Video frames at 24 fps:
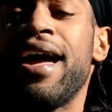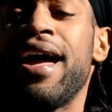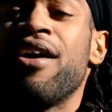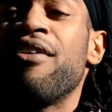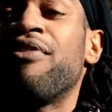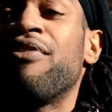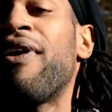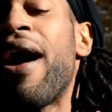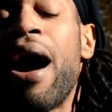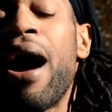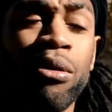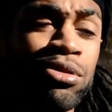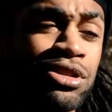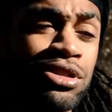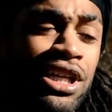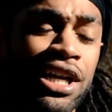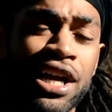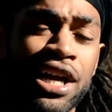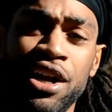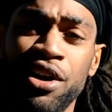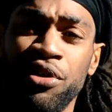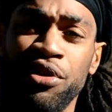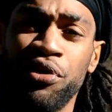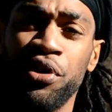if, I was an
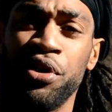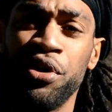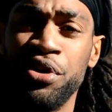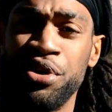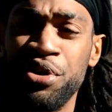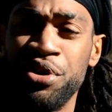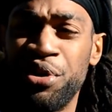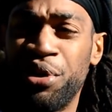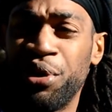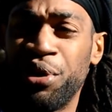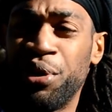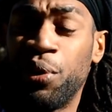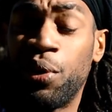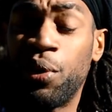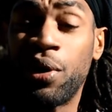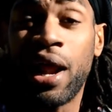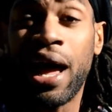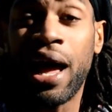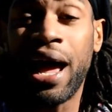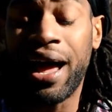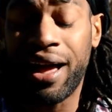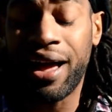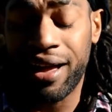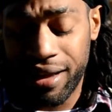interview and you doing
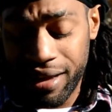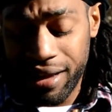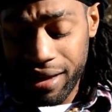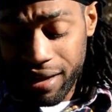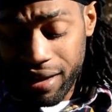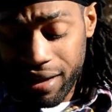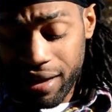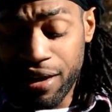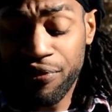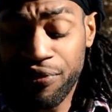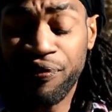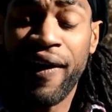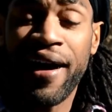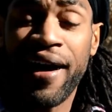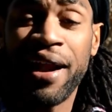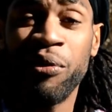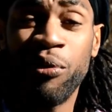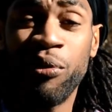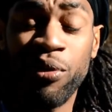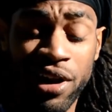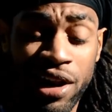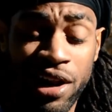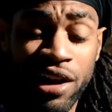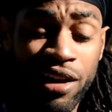that, if I
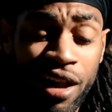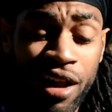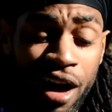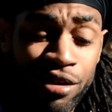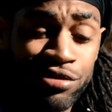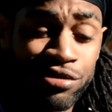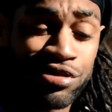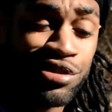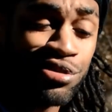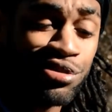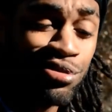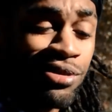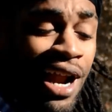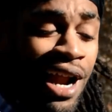didn't want a lawsuit,